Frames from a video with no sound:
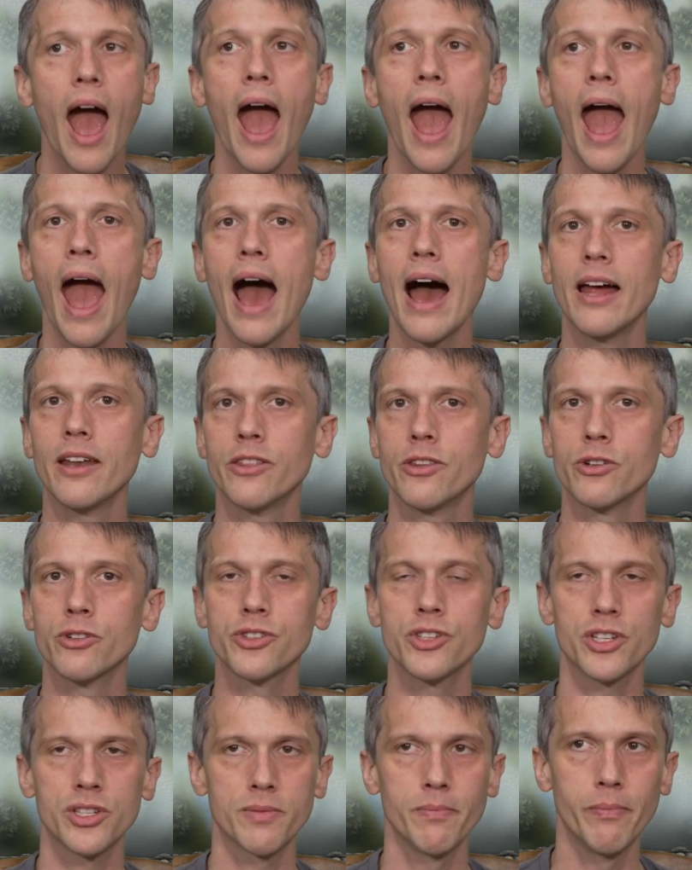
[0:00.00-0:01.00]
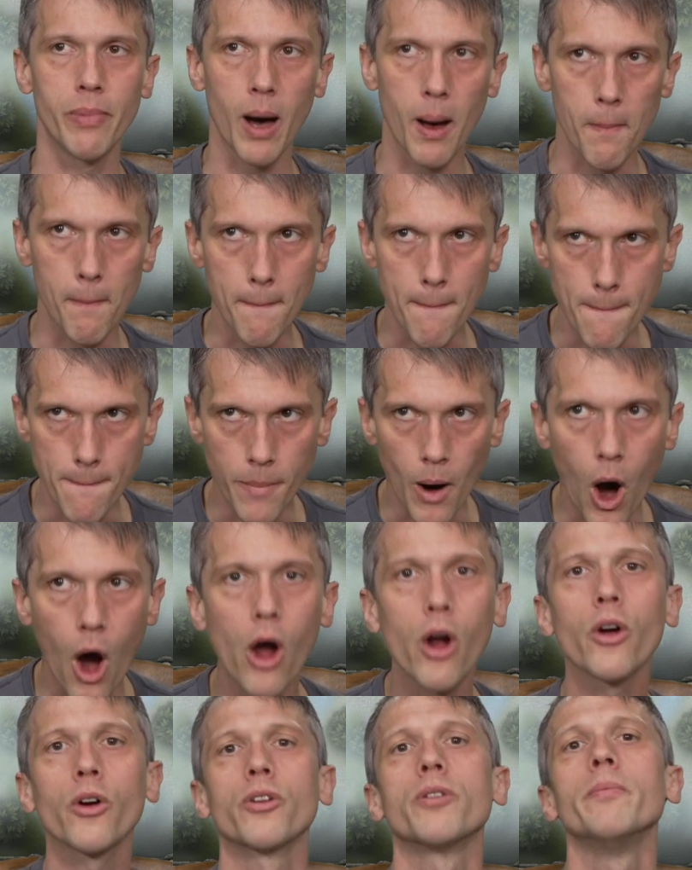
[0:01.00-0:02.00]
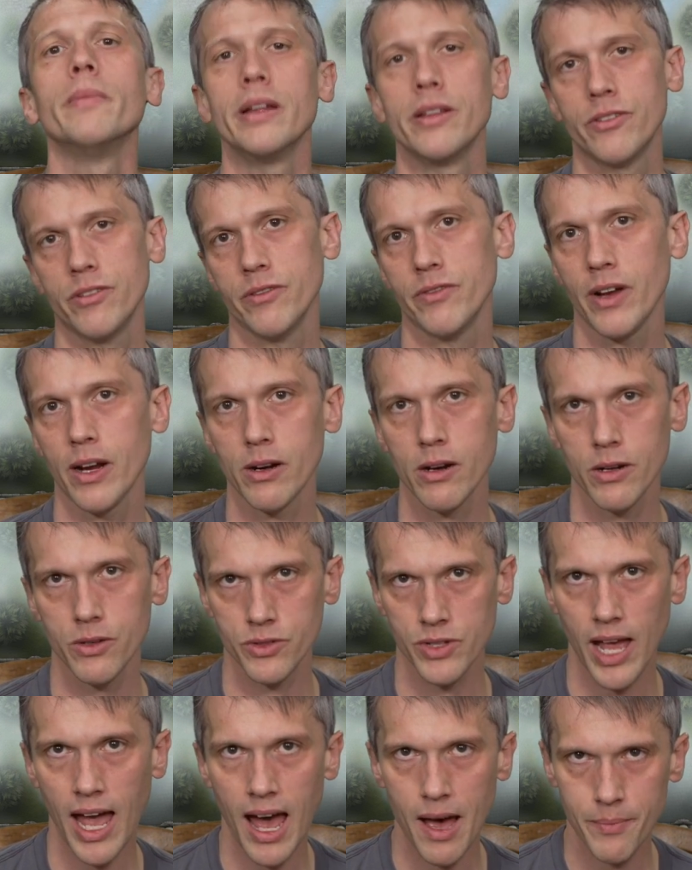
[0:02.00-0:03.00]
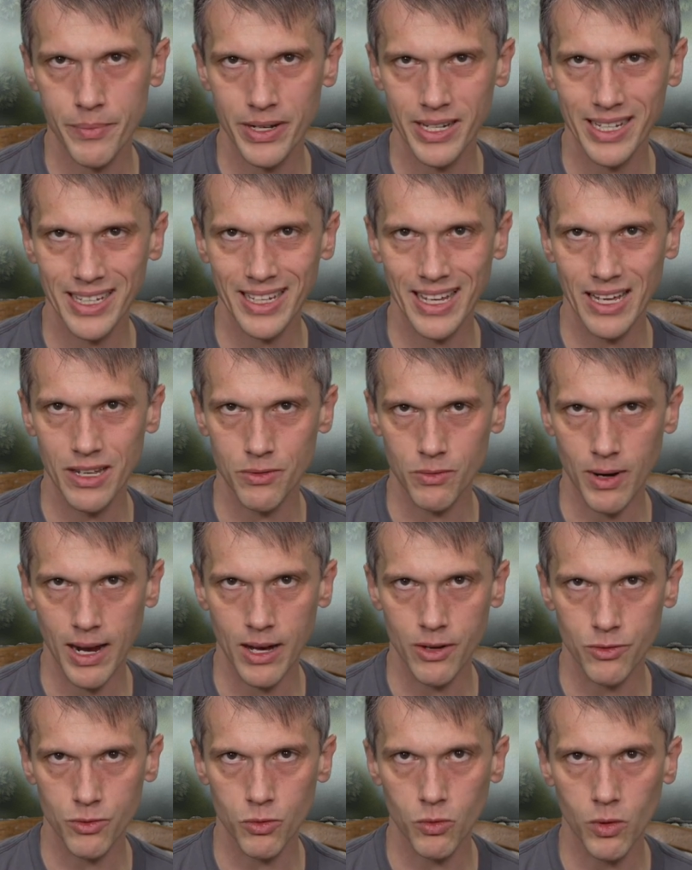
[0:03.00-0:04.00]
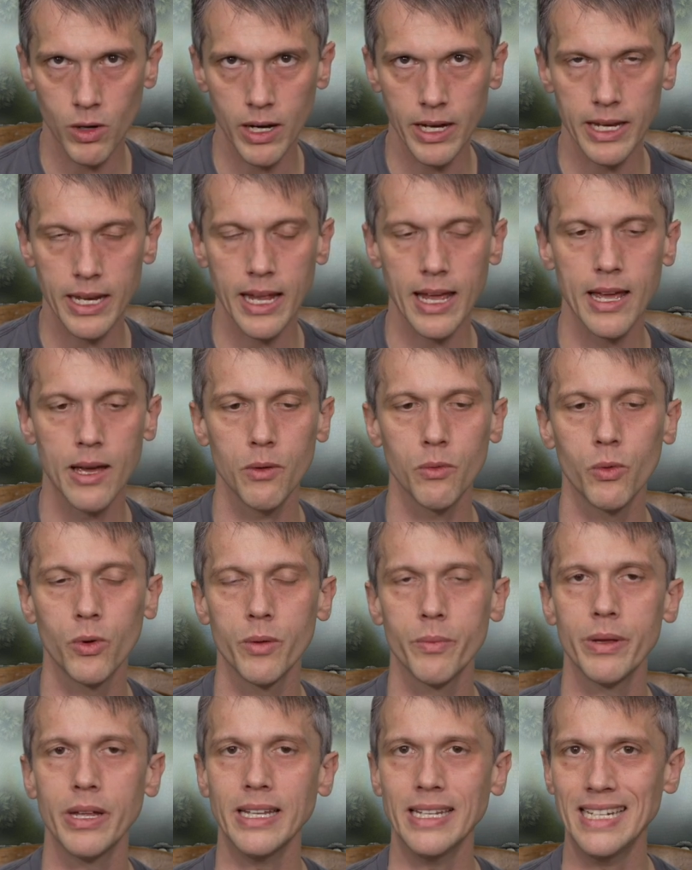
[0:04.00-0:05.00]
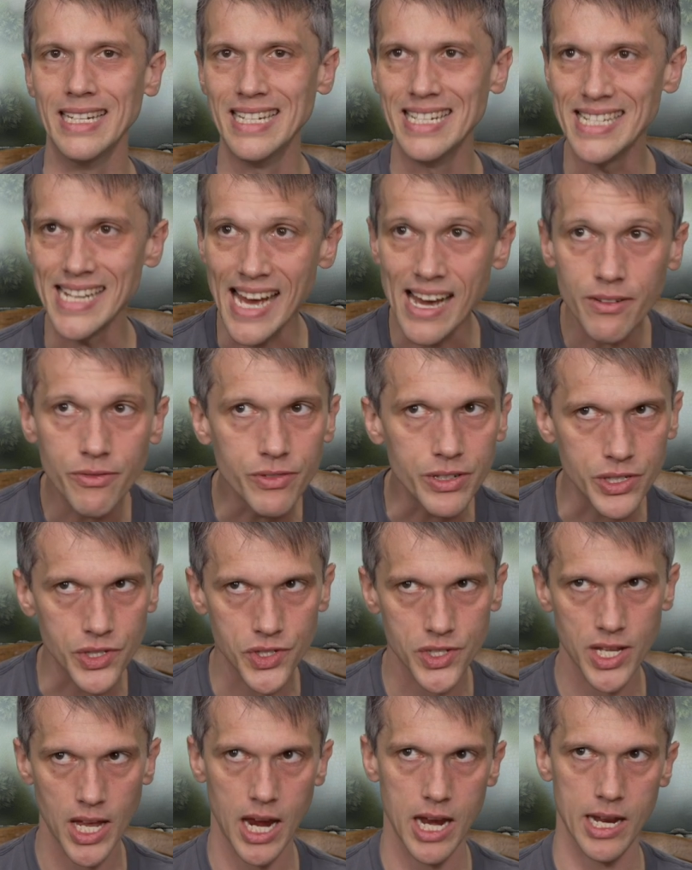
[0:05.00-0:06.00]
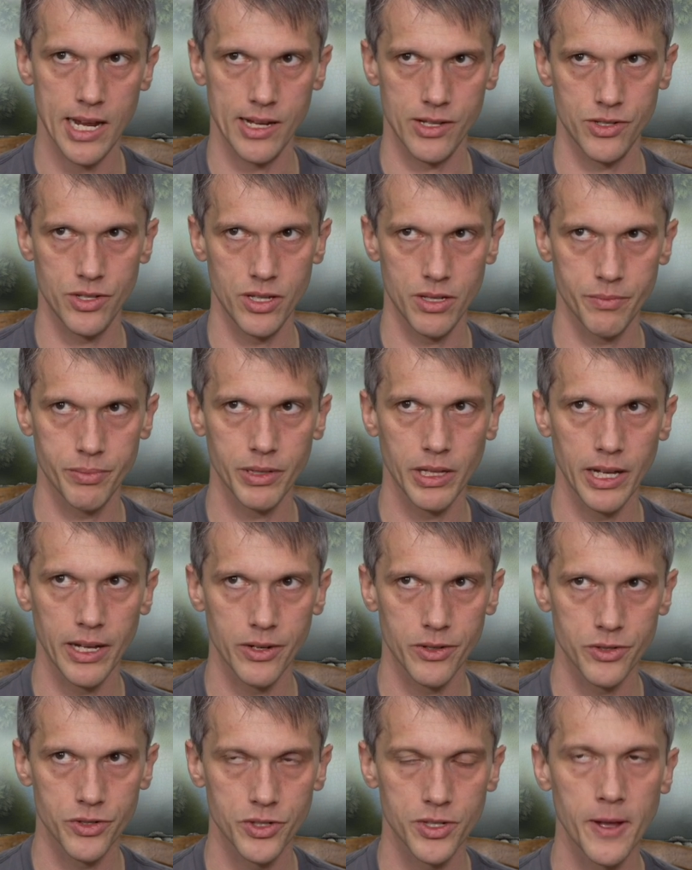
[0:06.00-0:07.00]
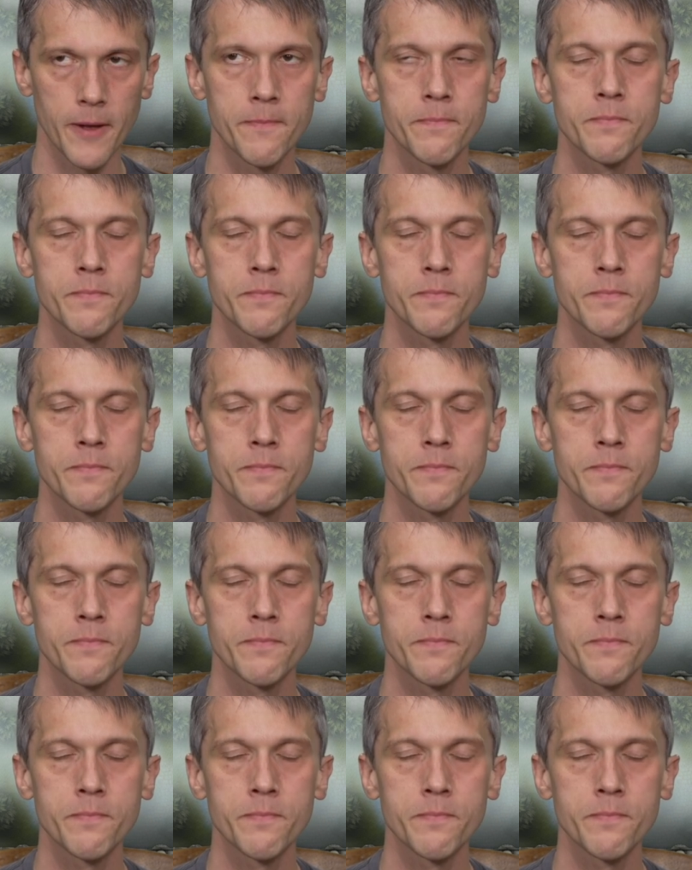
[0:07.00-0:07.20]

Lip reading: And there's this bombardment of arrows happening in round 1. It would be devastating to the players.